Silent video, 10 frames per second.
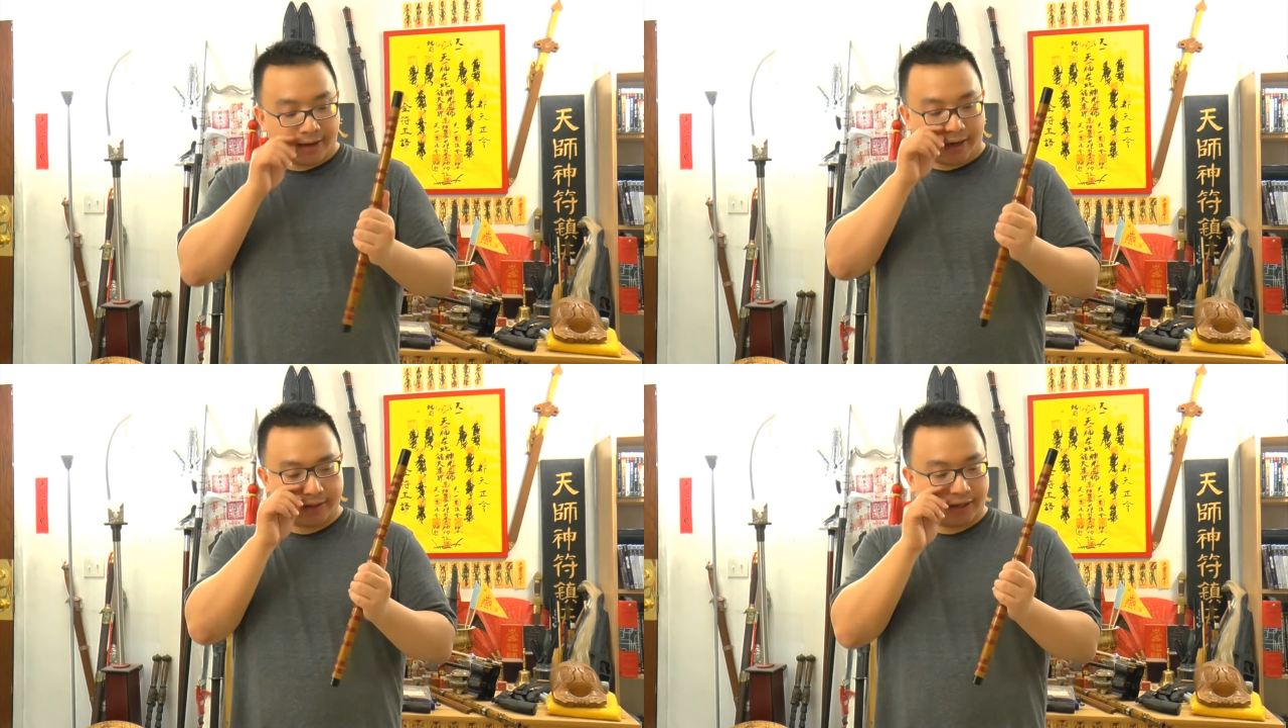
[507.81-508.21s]

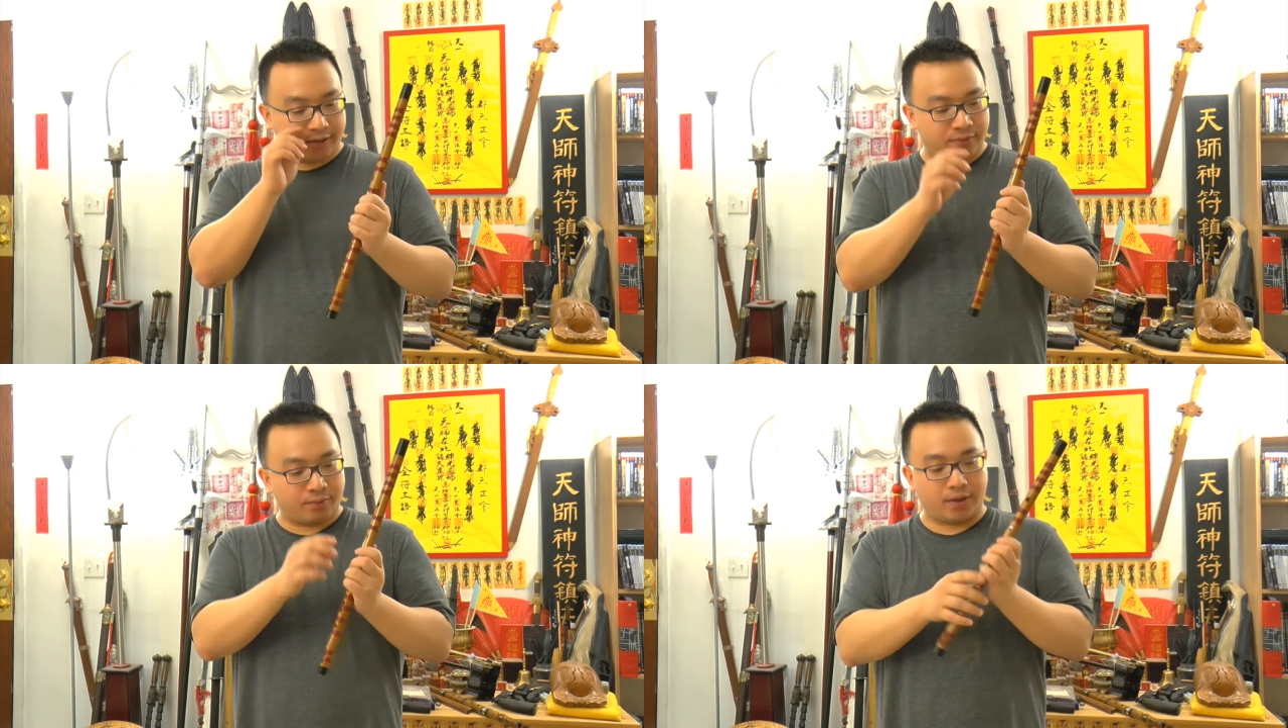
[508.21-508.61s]
And
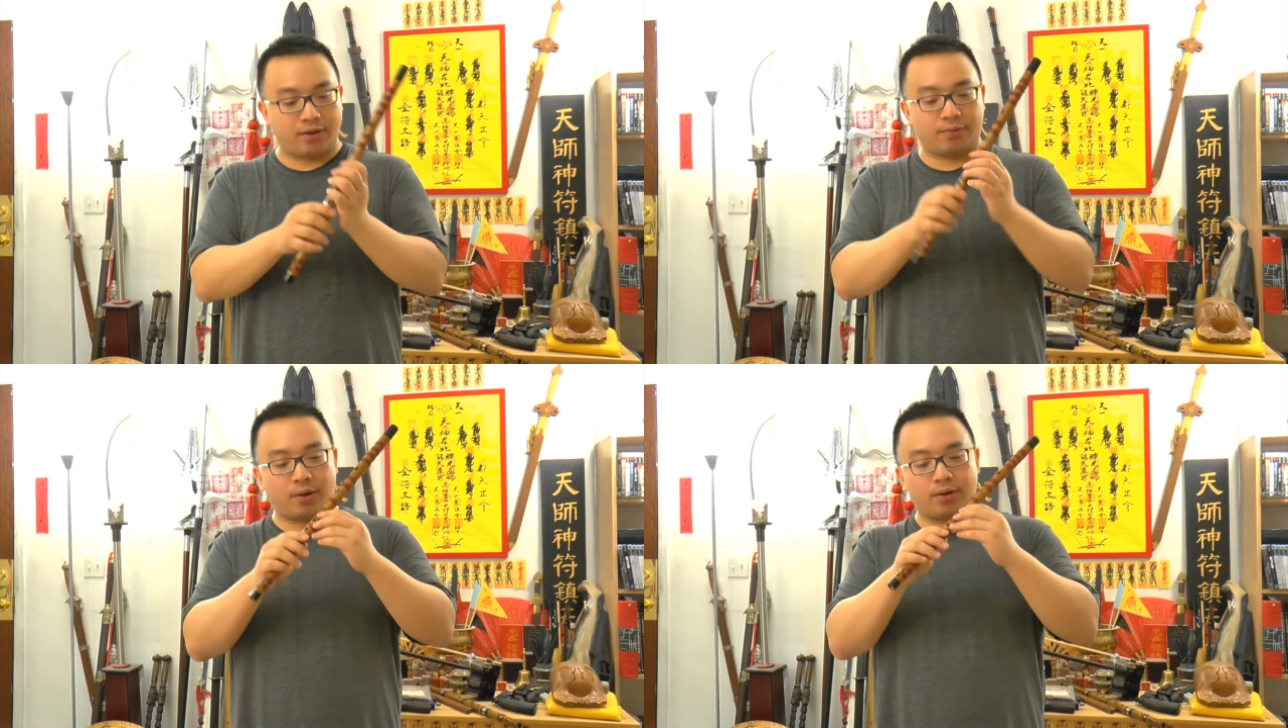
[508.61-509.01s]
then when
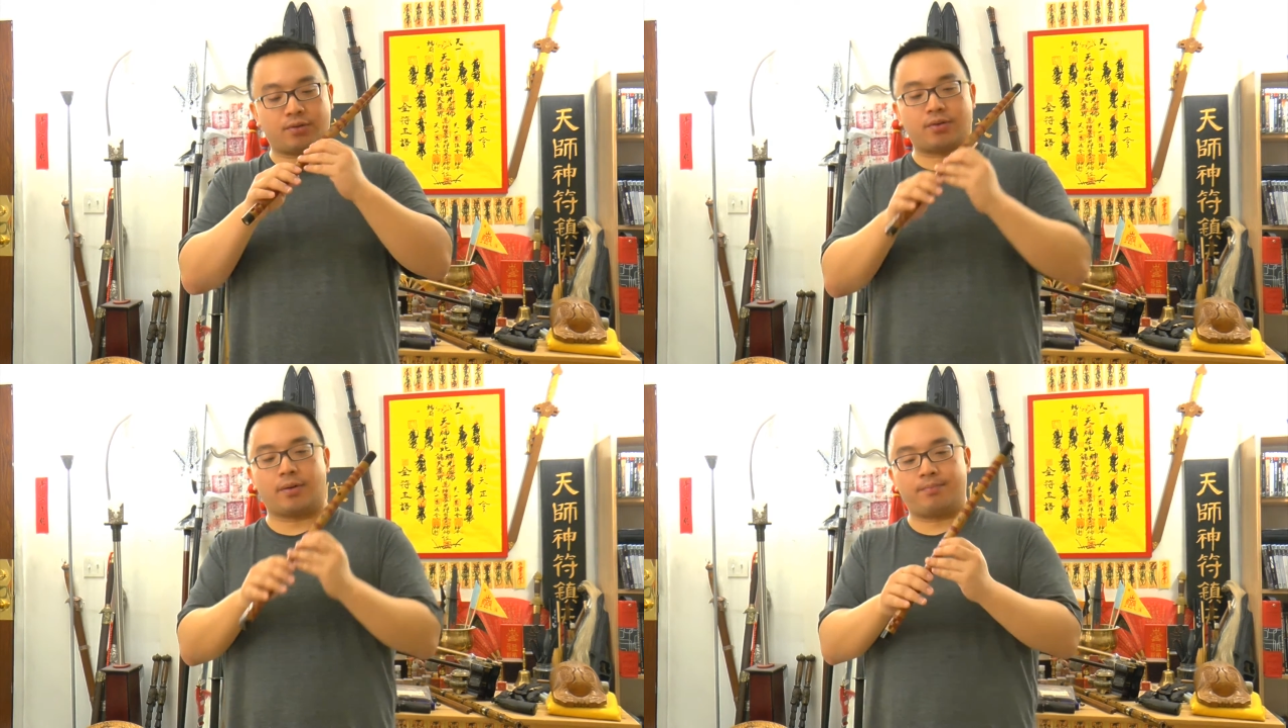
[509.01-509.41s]
you want to
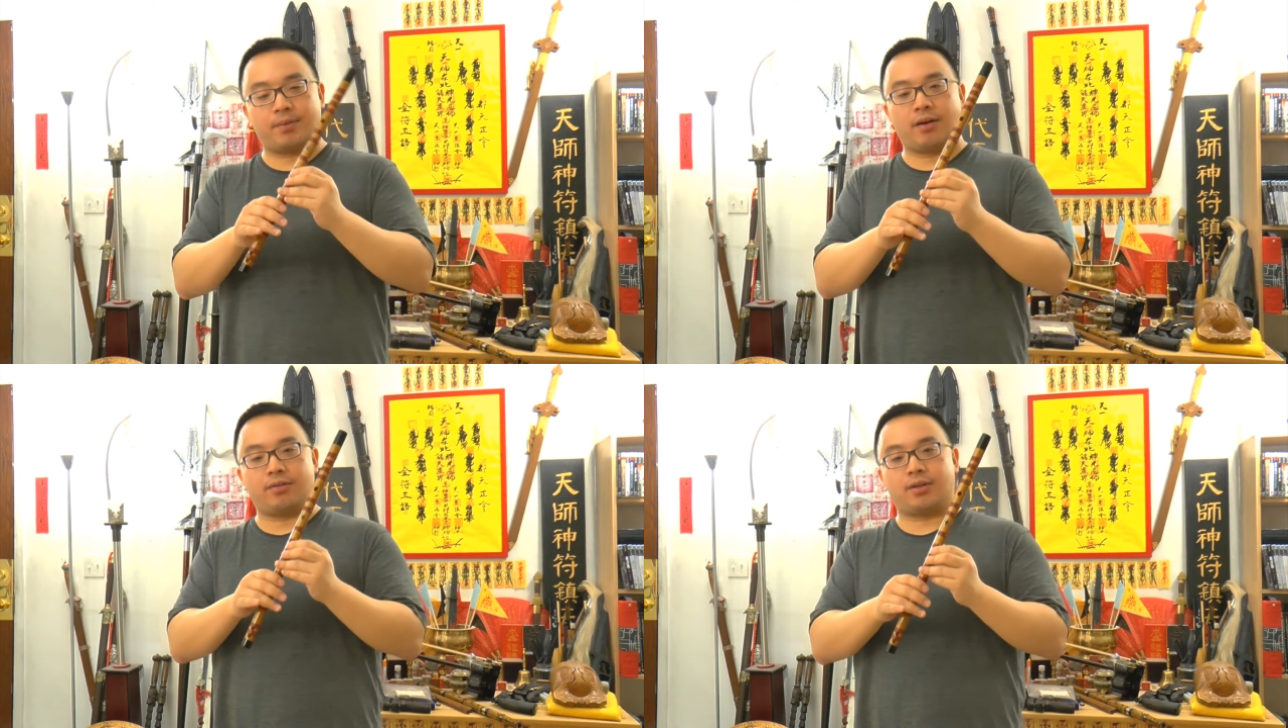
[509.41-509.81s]
jump
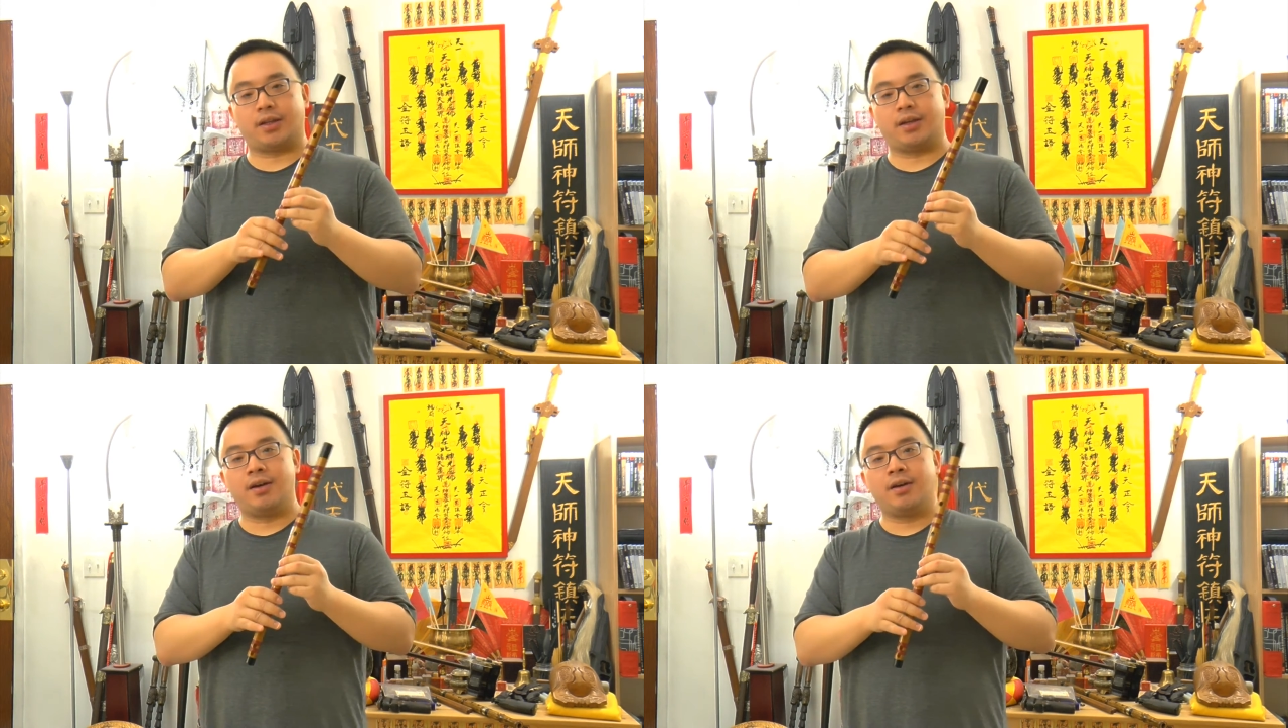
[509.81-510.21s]
down to
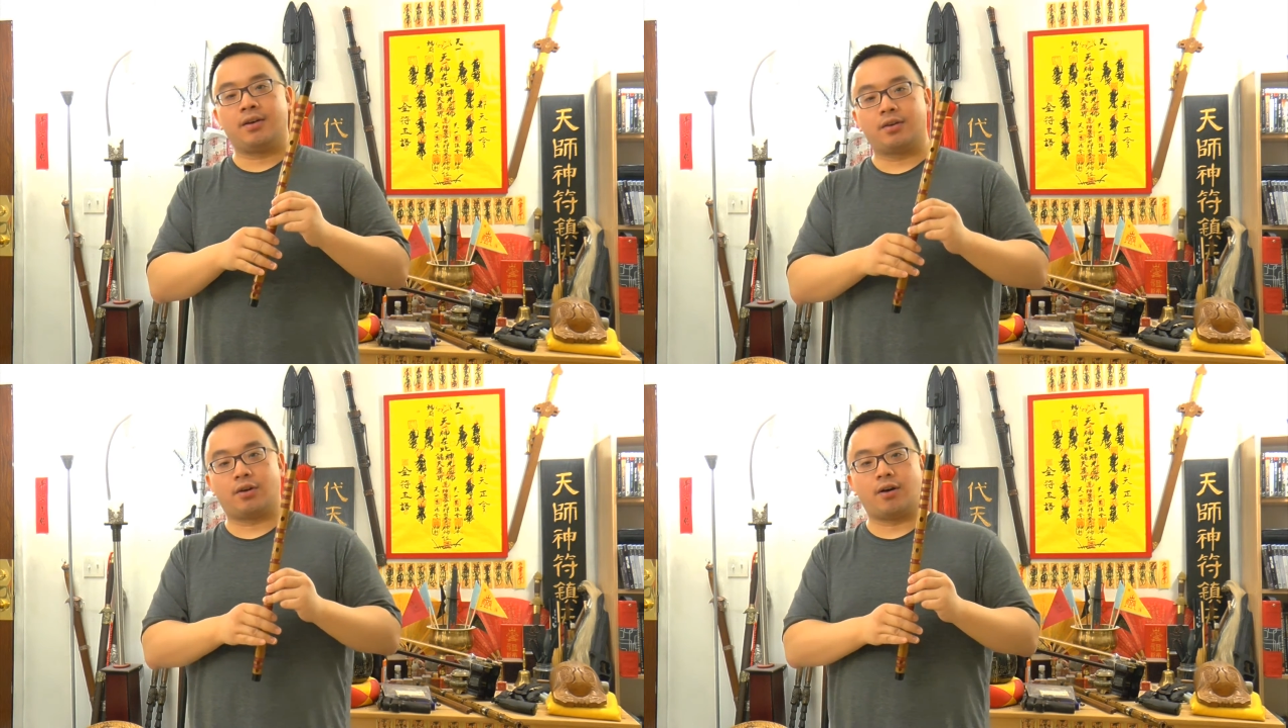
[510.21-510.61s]
the
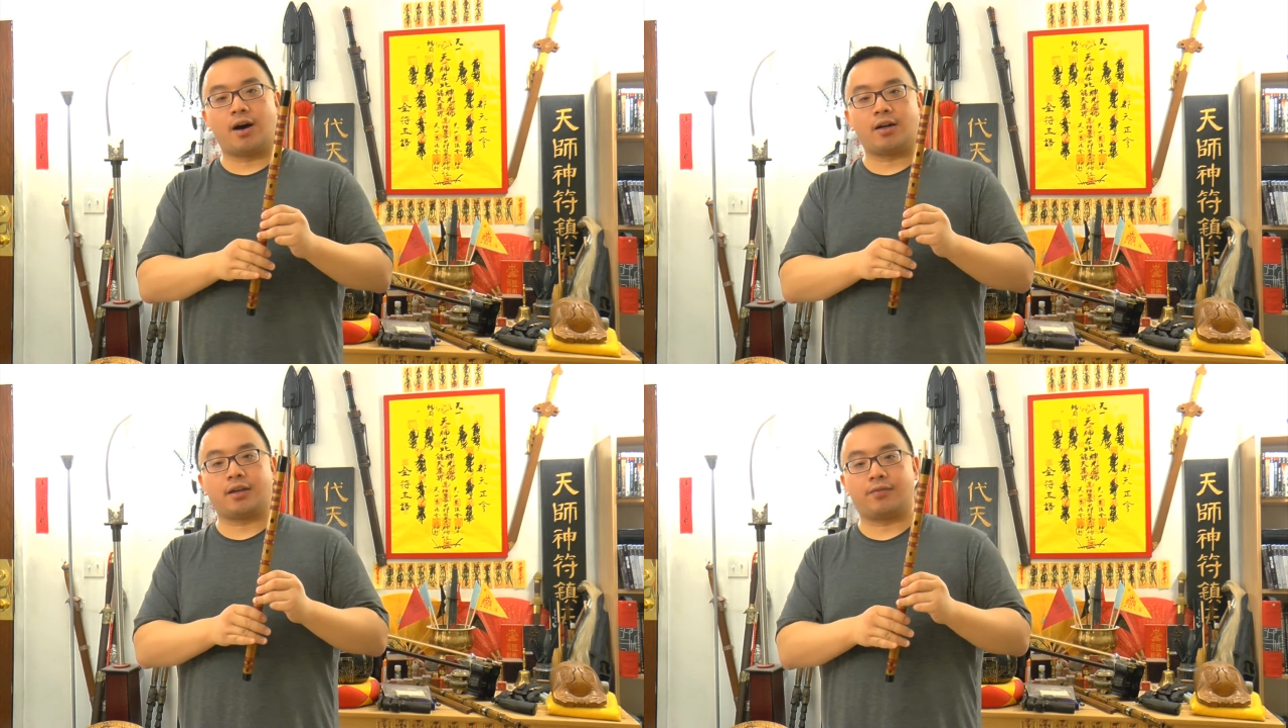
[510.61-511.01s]
low
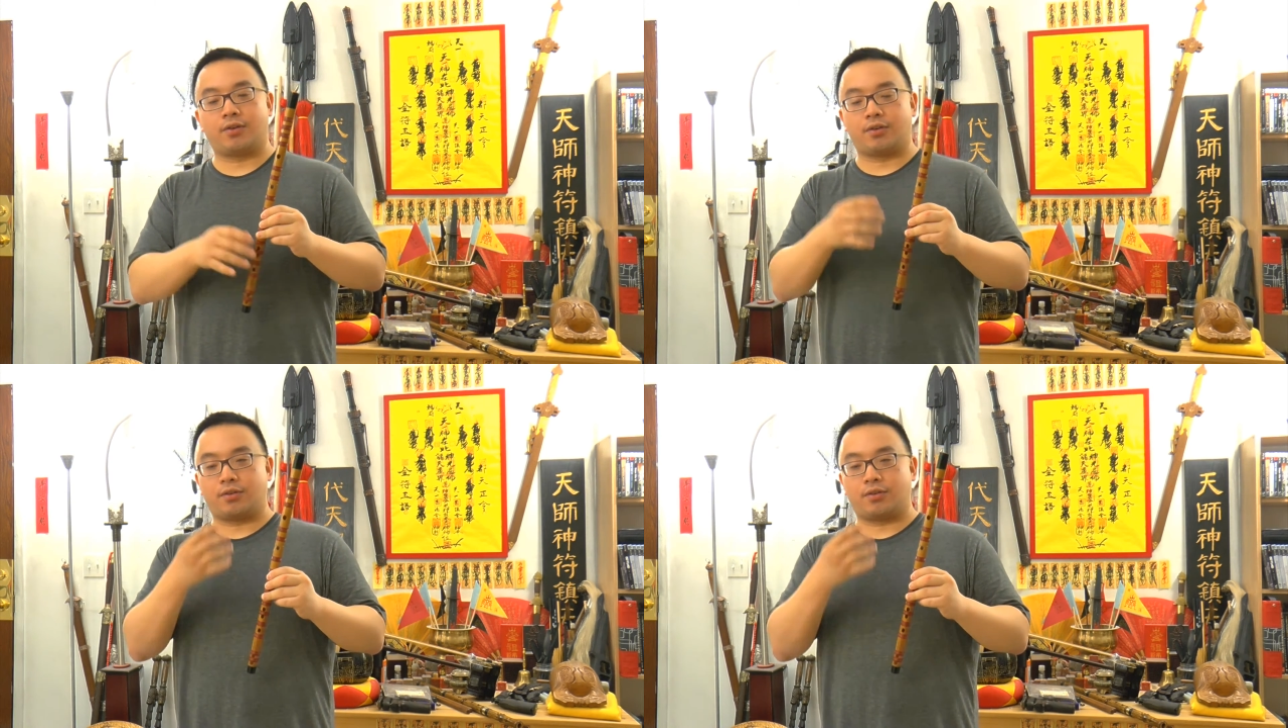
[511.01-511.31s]
octave,